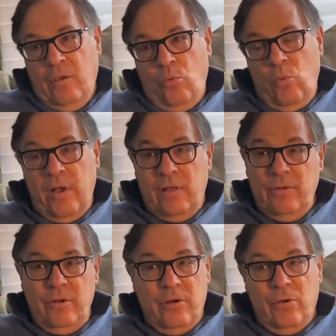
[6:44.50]
well,
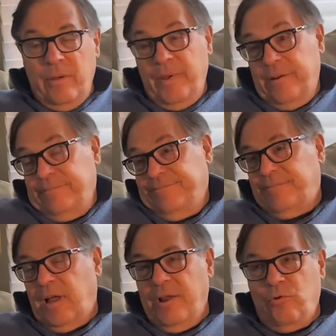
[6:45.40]

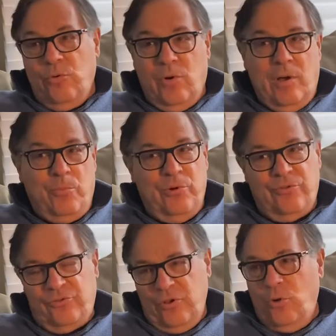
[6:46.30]
I grew up with
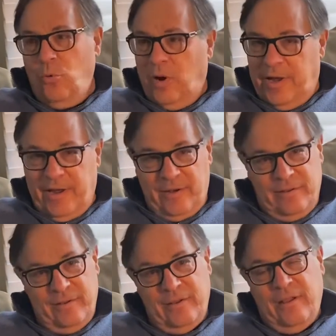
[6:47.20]
Snow White
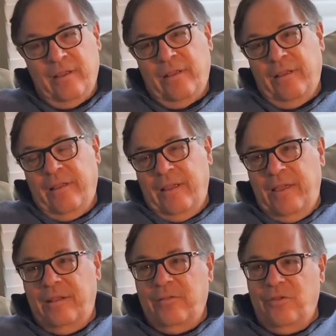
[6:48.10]

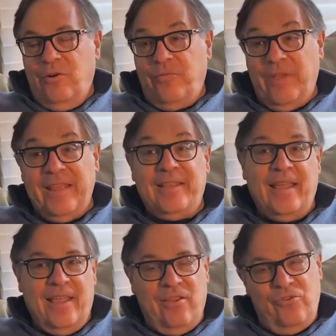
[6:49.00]
and
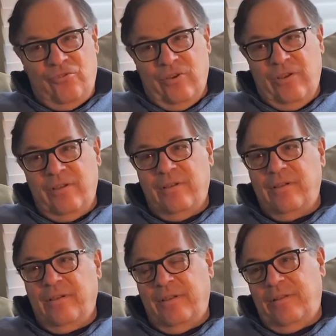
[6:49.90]
Fantasia,
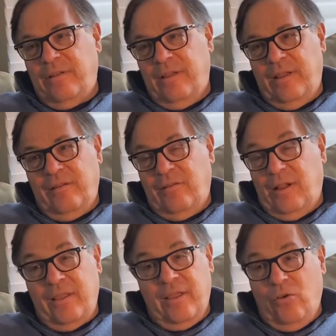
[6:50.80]
and
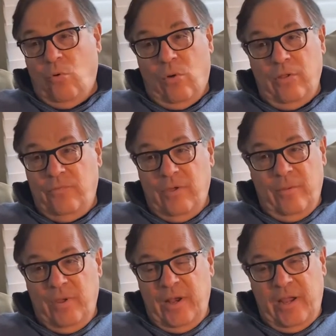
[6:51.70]
I think all of
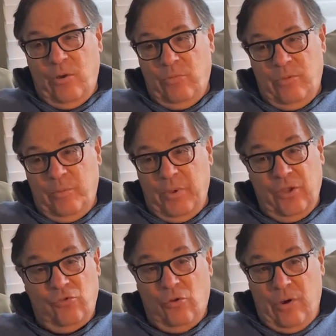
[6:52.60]
them, and now the
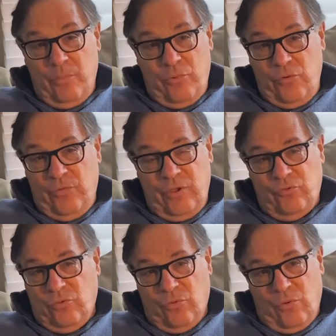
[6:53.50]
Pixar
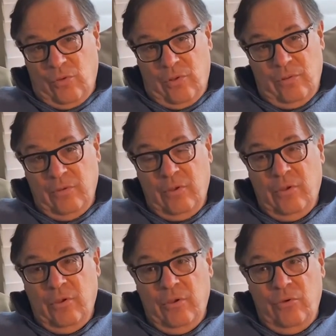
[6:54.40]
movies are all
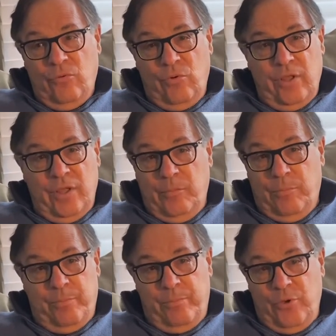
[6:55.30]
really
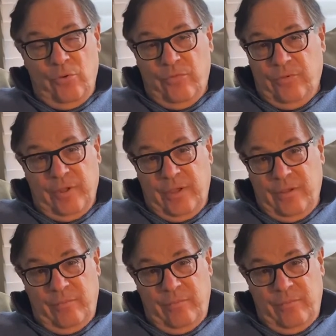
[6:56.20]
beautifully